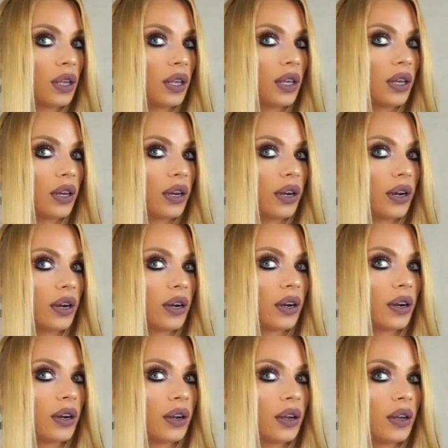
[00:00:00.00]
here,
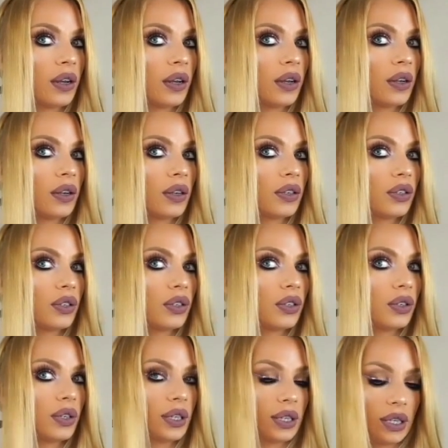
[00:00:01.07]

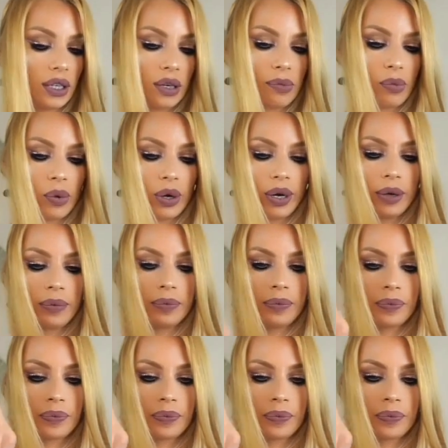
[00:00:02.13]
do a little more.